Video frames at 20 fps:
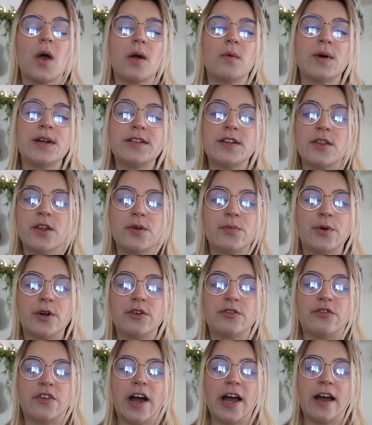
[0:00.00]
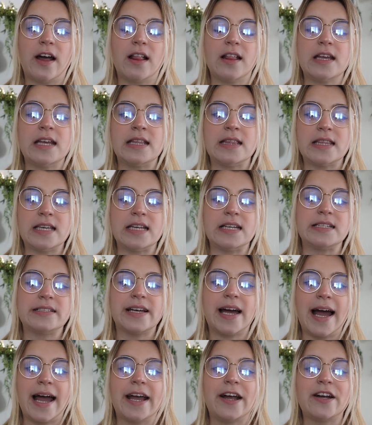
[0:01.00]
I went to their profile and the
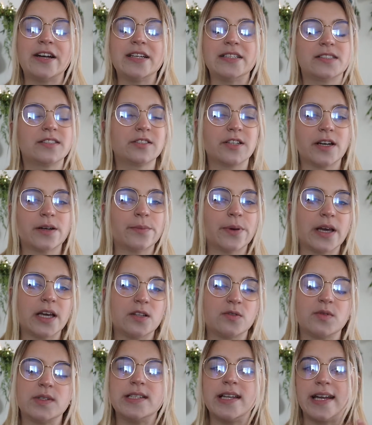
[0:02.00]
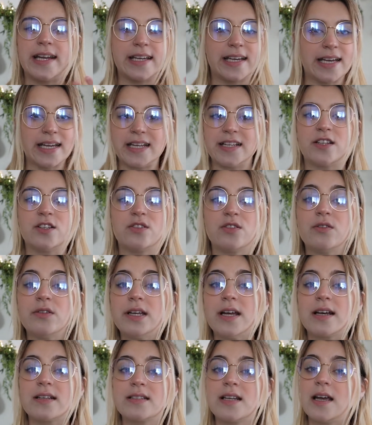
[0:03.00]
entire Instagram page was dedicated to
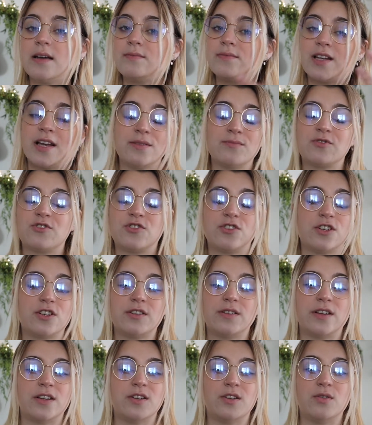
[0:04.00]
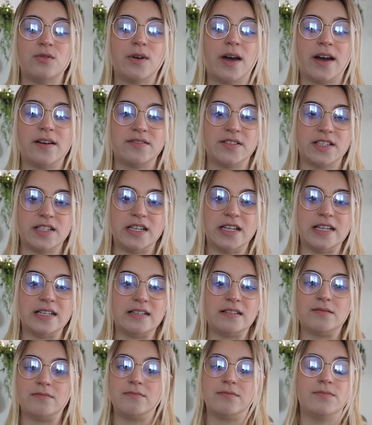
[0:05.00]
zodiac signs. I'm sure that you have
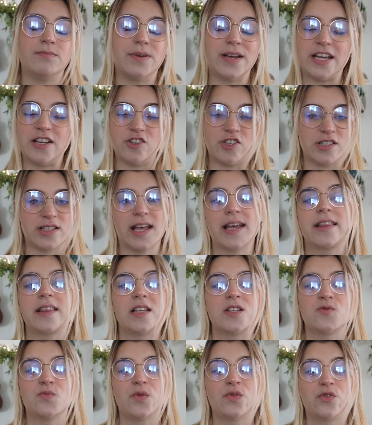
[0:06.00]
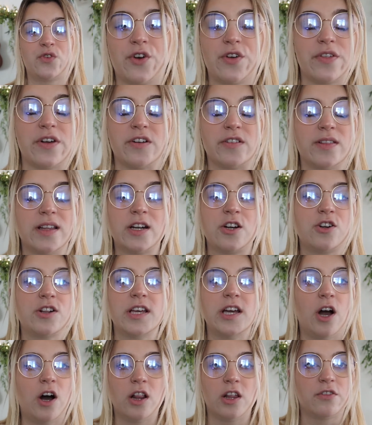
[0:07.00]
seen pages like this before. They're
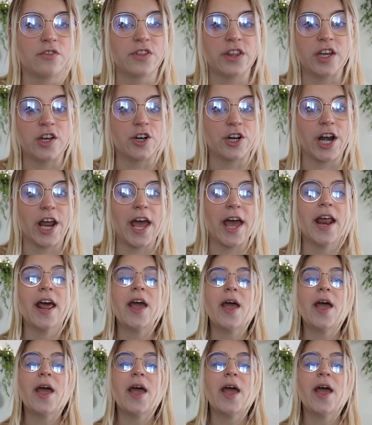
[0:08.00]
literally all over the internet.